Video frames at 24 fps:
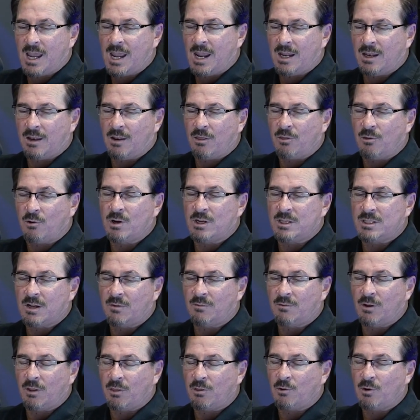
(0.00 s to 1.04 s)
8
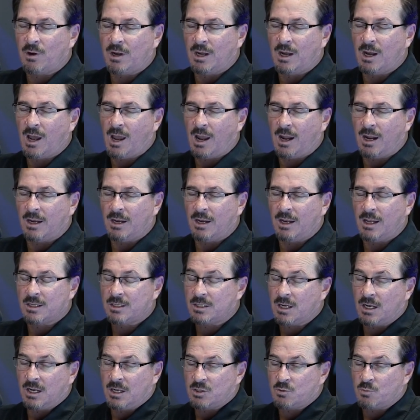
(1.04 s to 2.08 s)
37 to 39
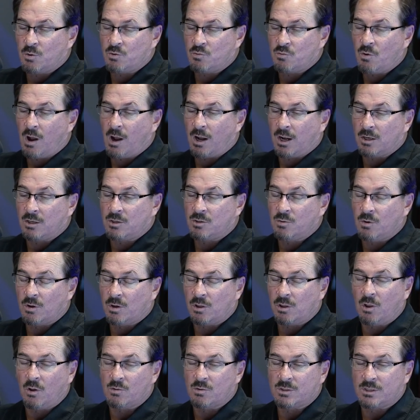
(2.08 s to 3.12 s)
as kind of as we're drawing to a
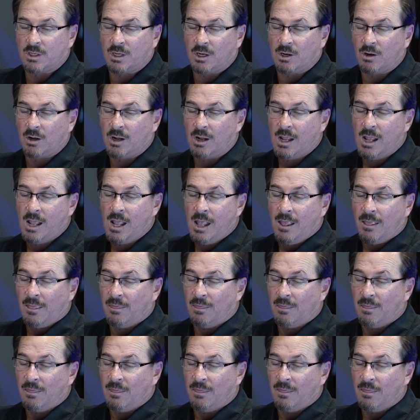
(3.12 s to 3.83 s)
close here. Yeah.